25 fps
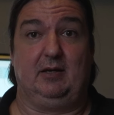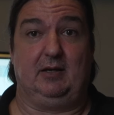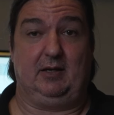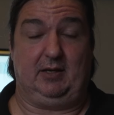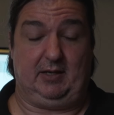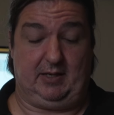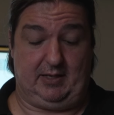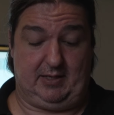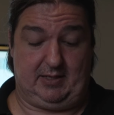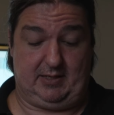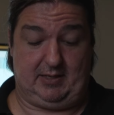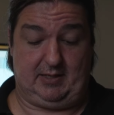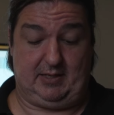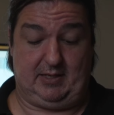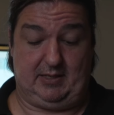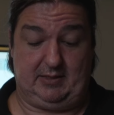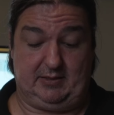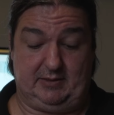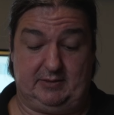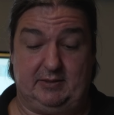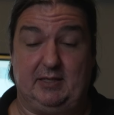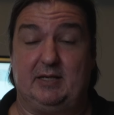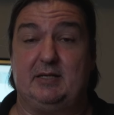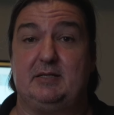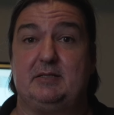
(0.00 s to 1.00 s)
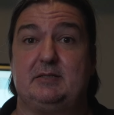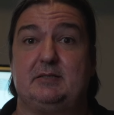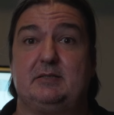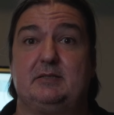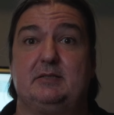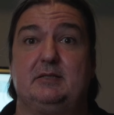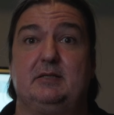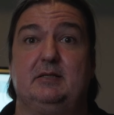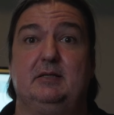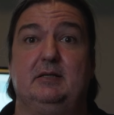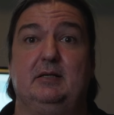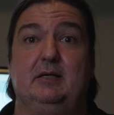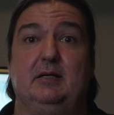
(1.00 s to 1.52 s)
It
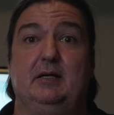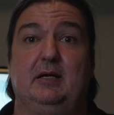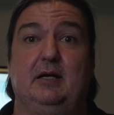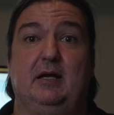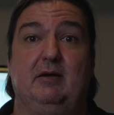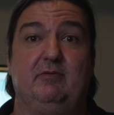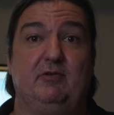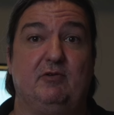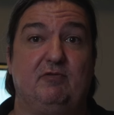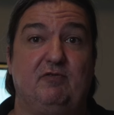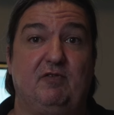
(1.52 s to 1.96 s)
does have a